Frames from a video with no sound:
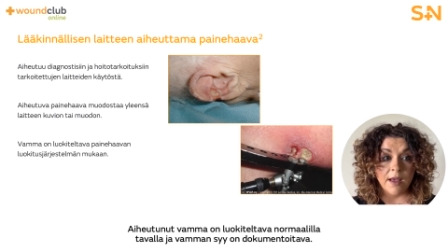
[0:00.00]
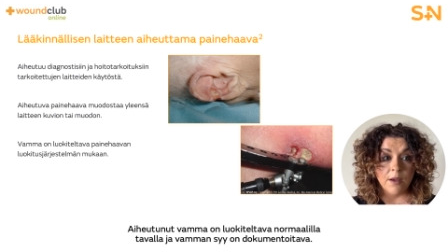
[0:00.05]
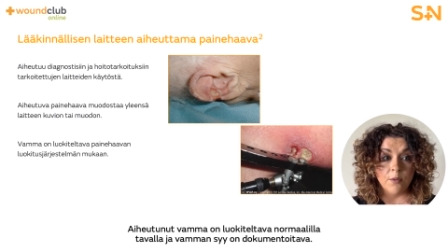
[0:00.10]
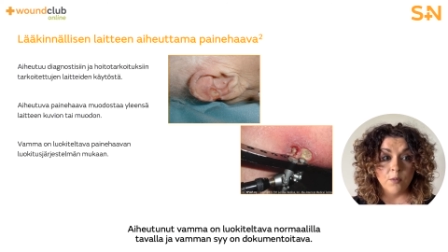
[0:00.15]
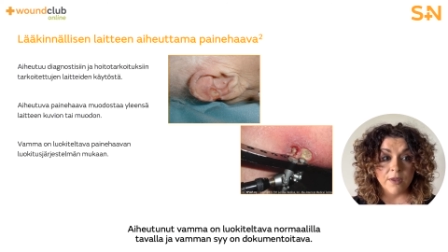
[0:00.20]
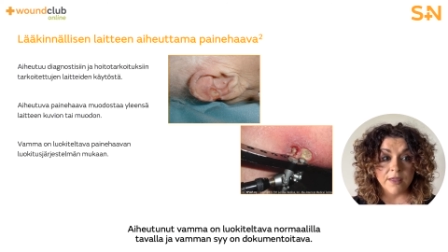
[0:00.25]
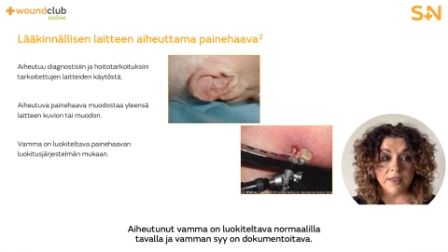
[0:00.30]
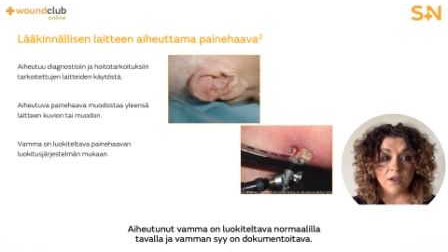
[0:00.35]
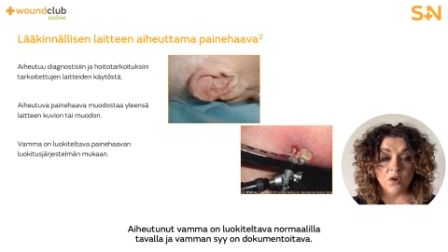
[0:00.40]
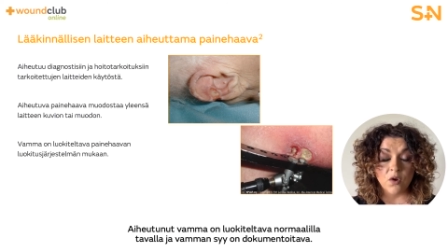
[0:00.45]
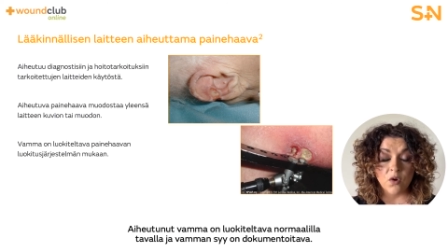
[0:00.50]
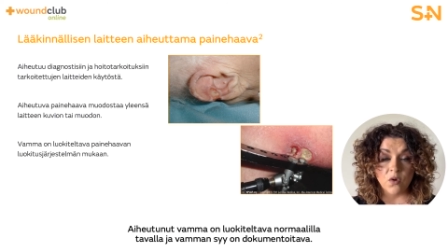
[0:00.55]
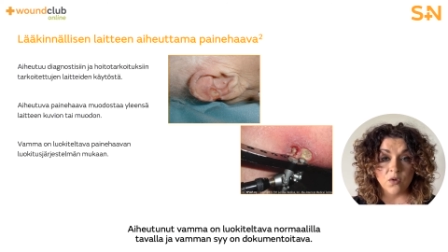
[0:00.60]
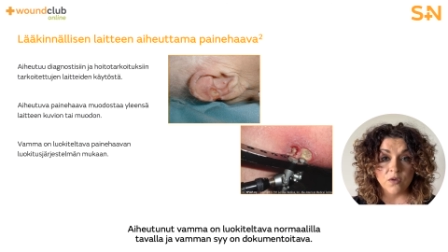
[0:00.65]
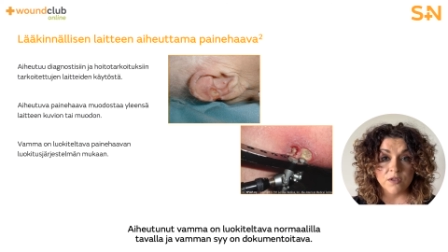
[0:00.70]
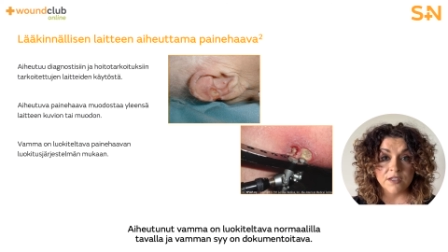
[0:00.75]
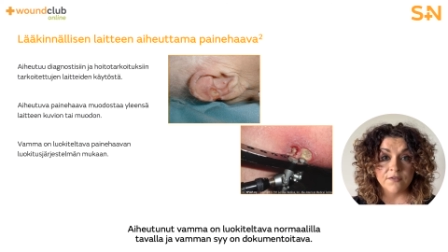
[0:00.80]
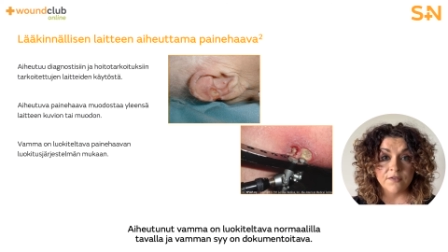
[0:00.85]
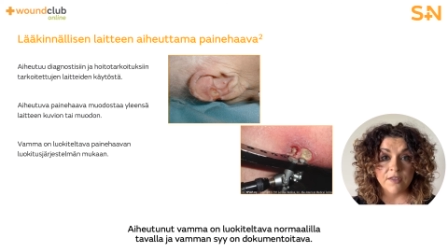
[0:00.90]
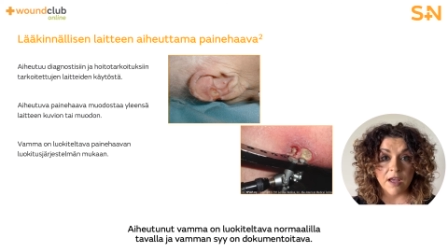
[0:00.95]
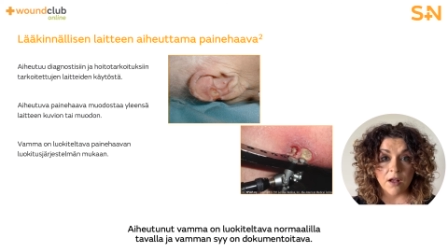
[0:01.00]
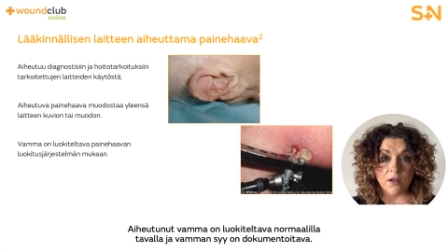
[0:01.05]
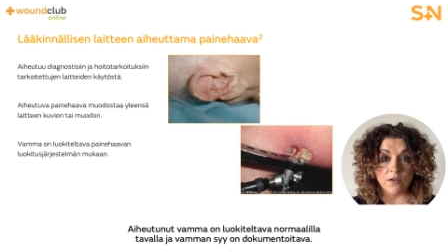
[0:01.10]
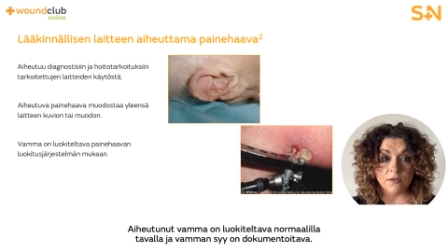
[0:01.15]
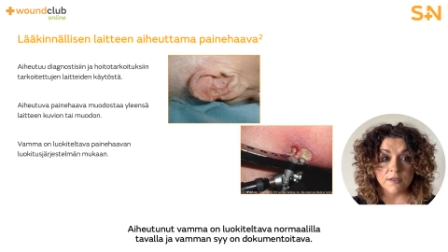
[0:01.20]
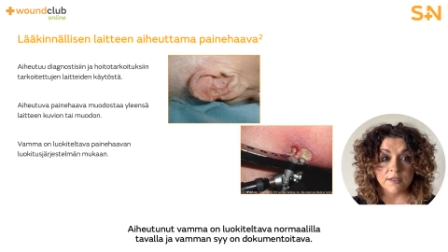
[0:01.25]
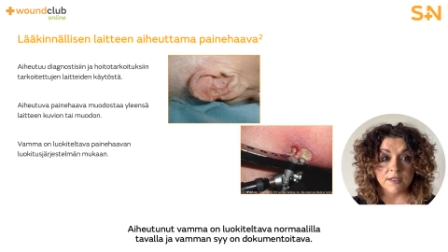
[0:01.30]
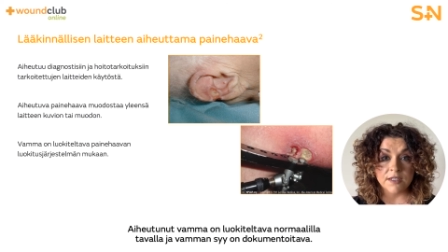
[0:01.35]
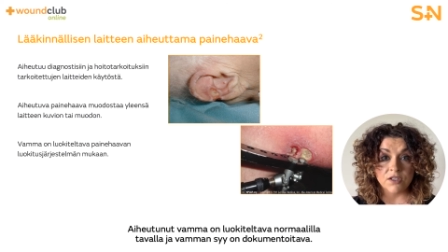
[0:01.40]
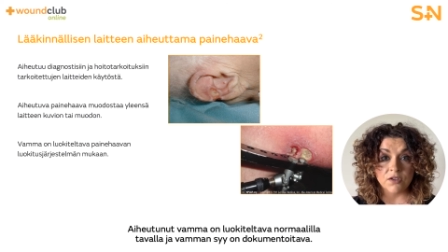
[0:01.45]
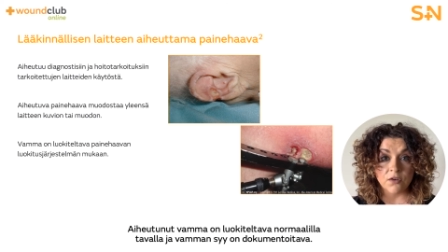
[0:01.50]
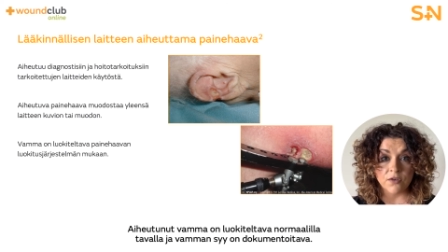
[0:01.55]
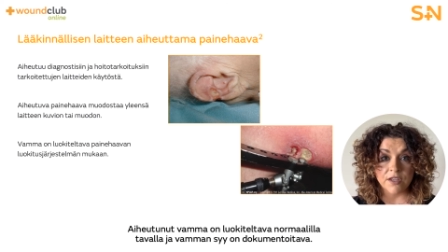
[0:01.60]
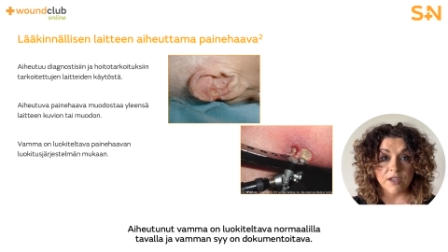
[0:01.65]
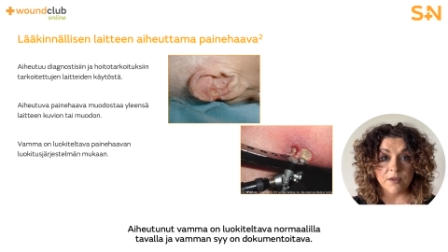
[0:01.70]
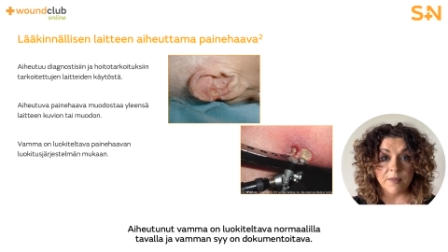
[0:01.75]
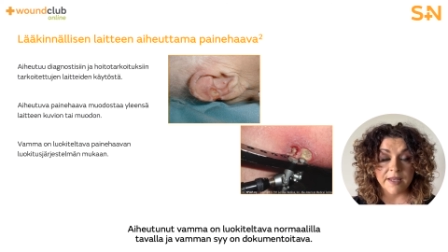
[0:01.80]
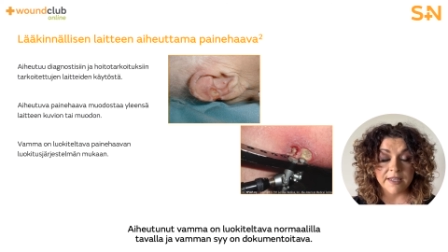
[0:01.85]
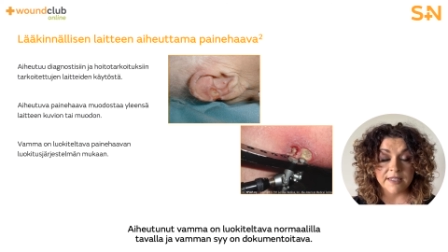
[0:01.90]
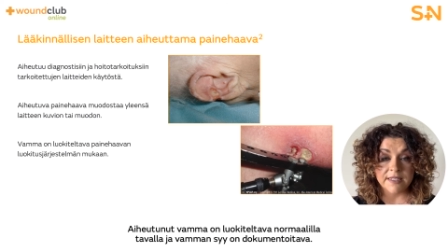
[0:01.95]
with the cause of the ulcer
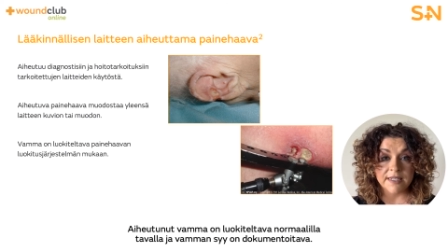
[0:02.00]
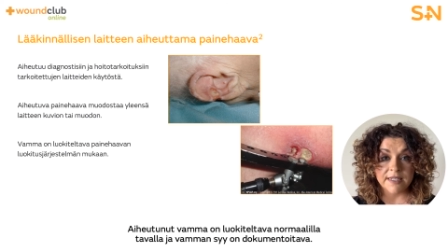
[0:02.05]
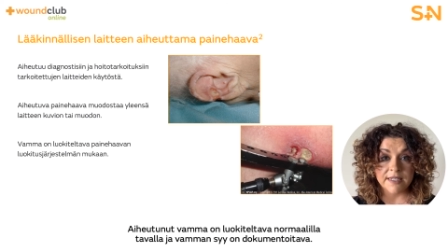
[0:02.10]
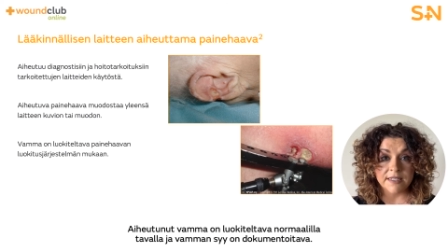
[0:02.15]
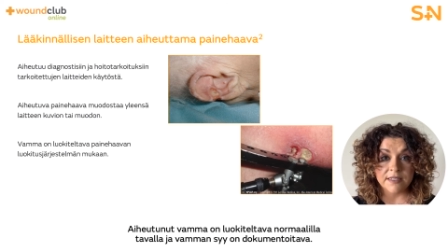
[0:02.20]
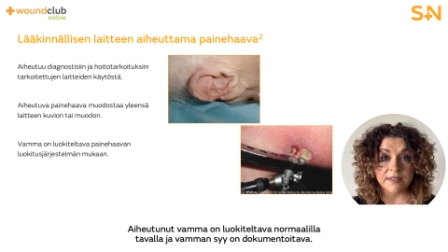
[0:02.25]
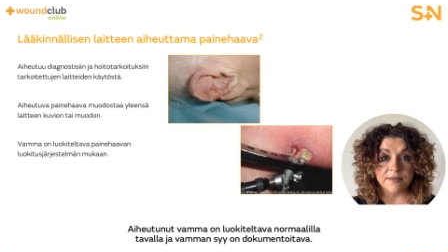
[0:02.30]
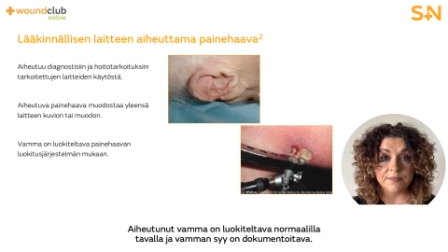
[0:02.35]
documented.